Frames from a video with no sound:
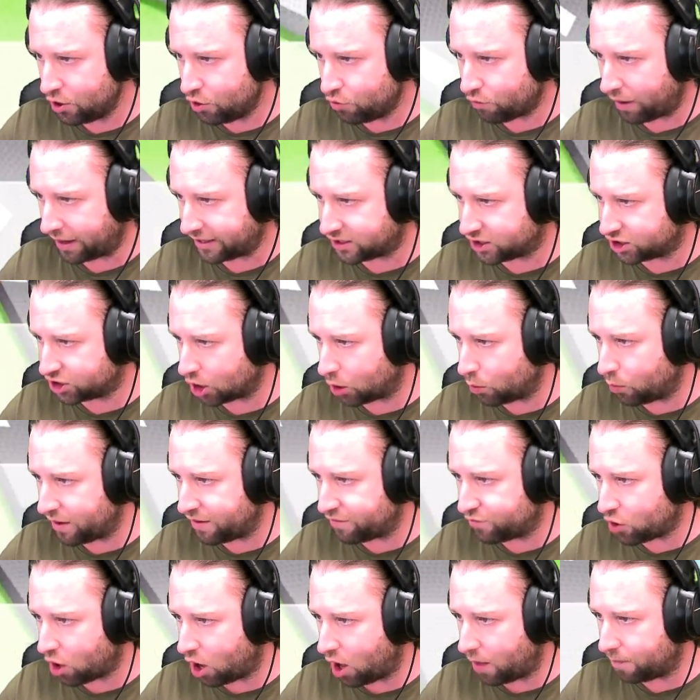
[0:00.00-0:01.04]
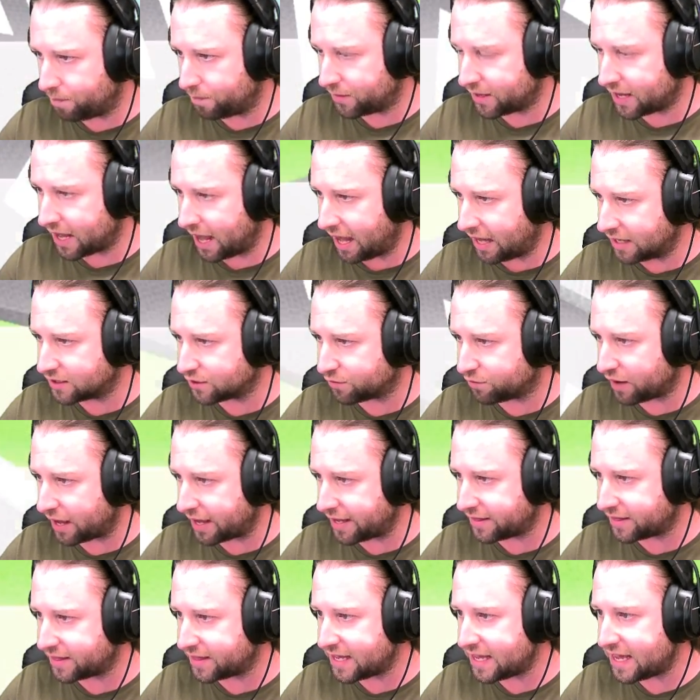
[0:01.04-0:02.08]
Right, so we've got kind of
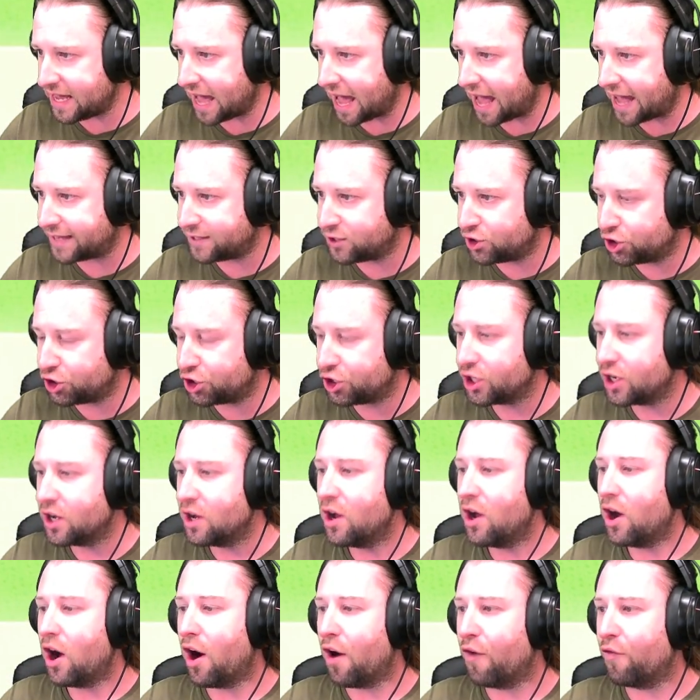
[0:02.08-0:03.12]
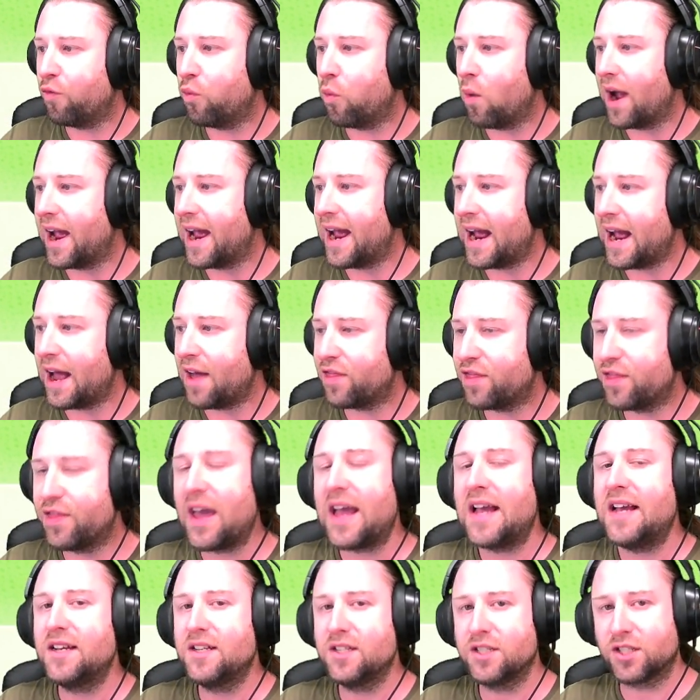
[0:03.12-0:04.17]
like the edge of where
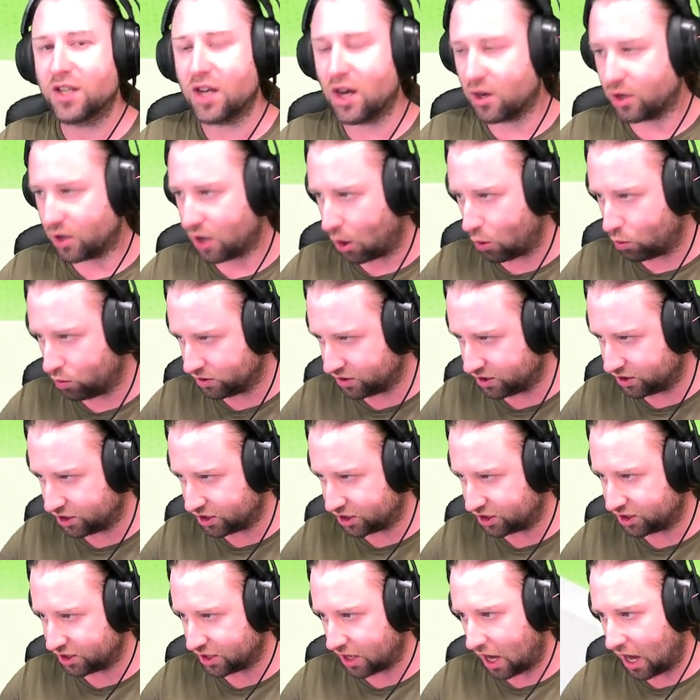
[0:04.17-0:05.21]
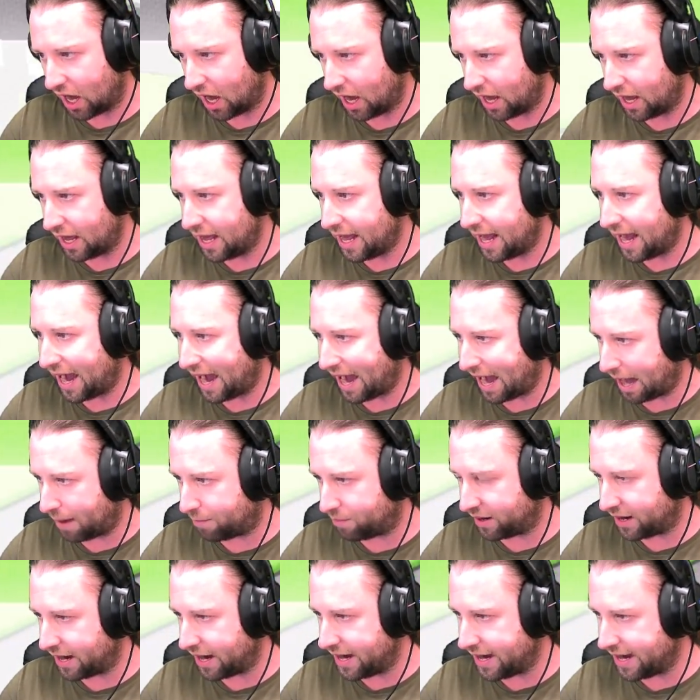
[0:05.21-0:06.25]
things are going to start
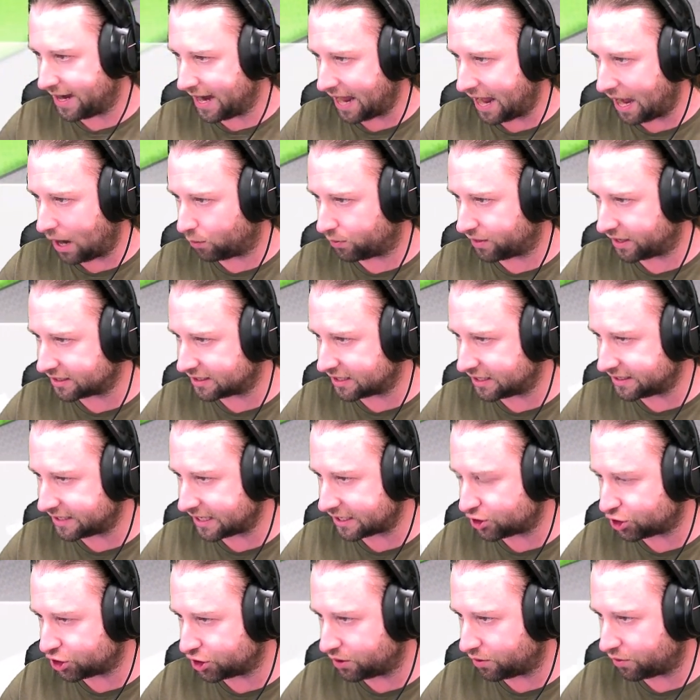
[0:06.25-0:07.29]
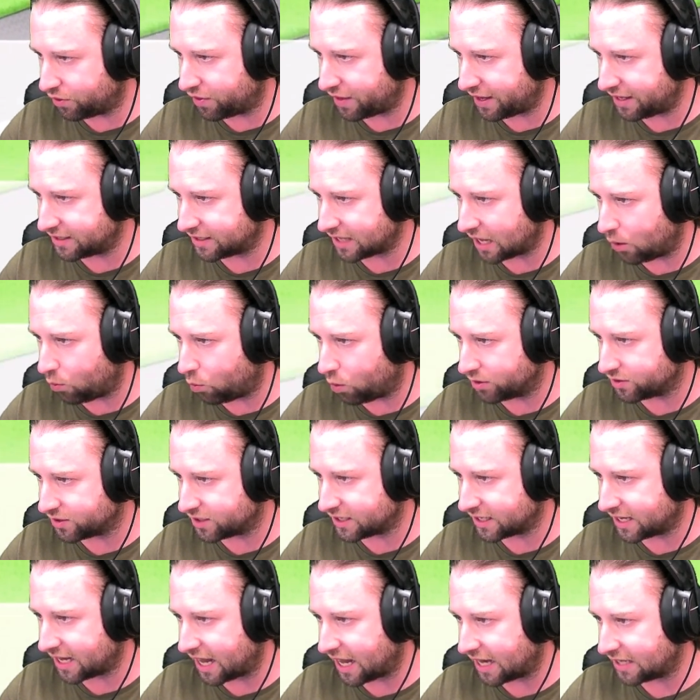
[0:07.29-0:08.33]
happening. Now, there is additional things that I want
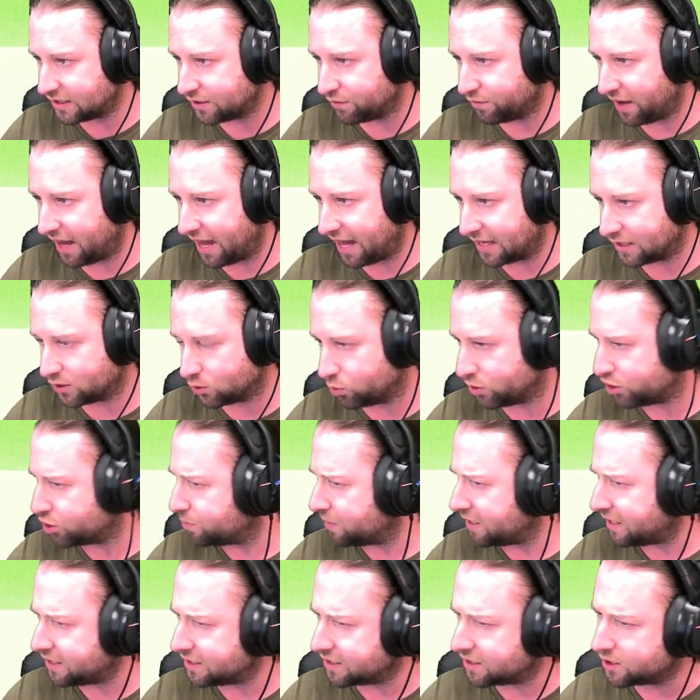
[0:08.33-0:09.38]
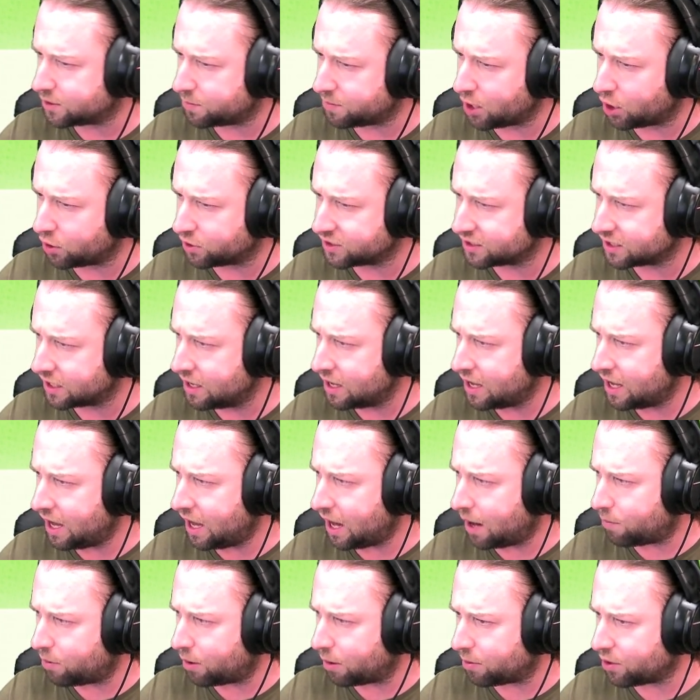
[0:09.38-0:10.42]
to kind of add, which means, to be honest,
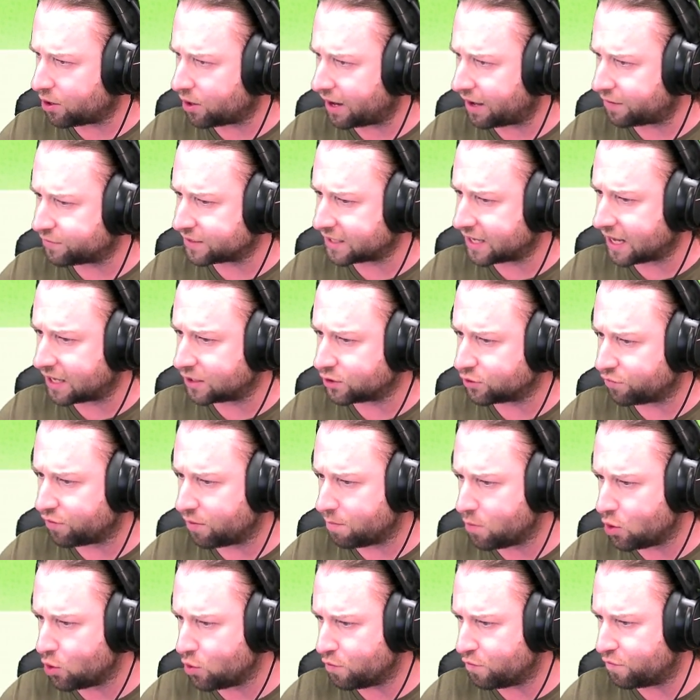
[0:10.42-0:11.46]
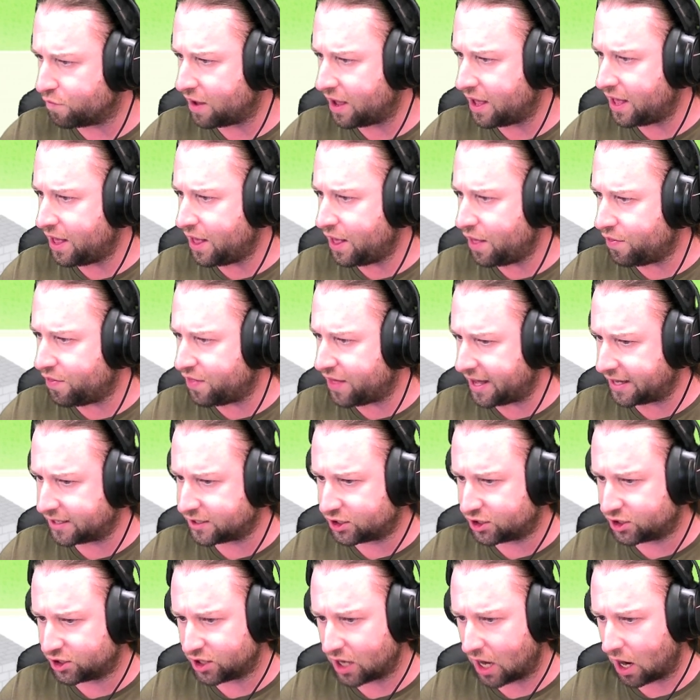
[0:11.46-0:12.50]
I'm probably going to have to kind of remove this.
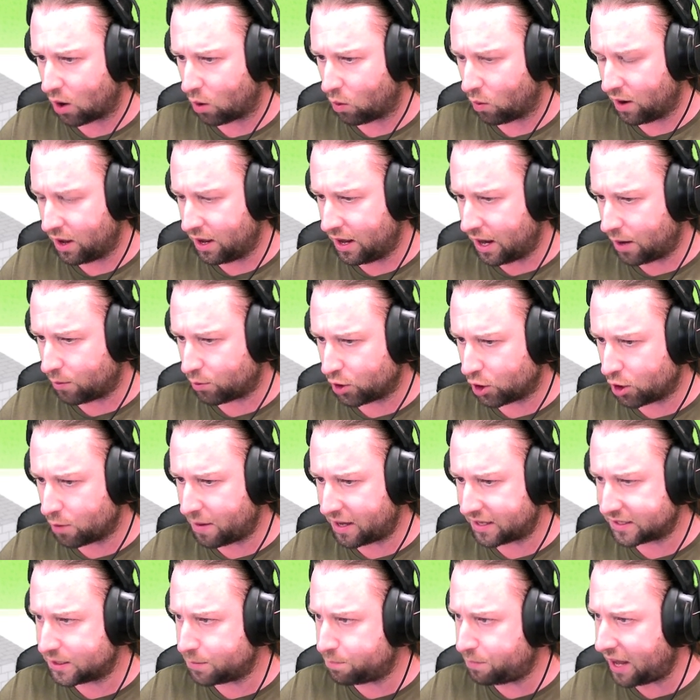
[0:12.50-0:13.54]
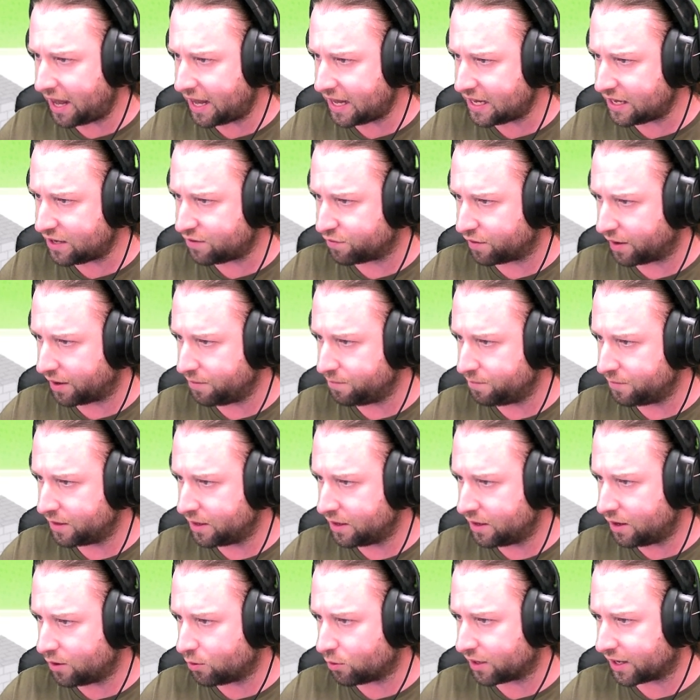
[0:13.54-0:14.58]
So I'm going to go back to paving.
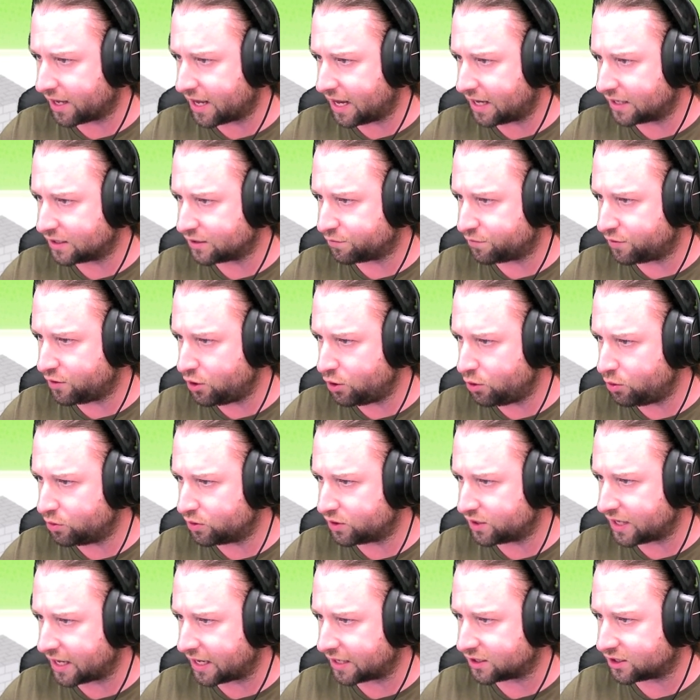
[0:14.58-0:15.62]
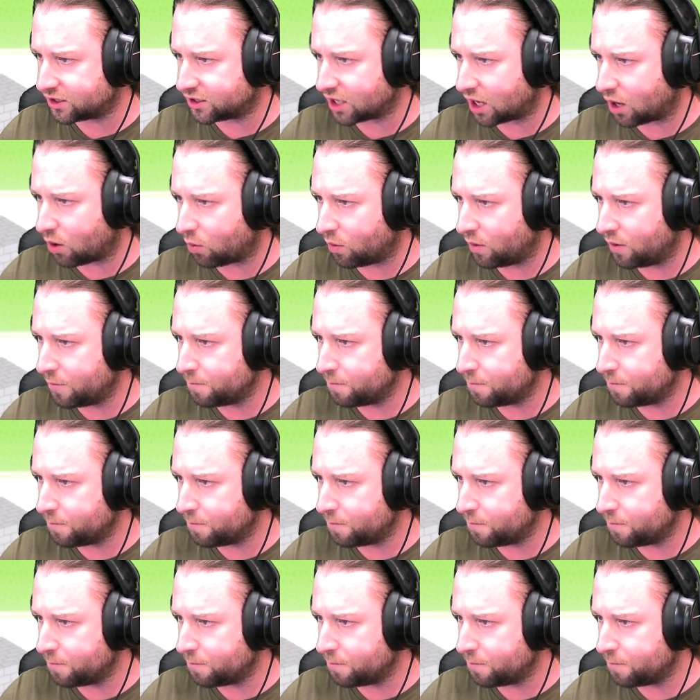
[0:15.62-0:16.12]
I'm going to kind of use this. So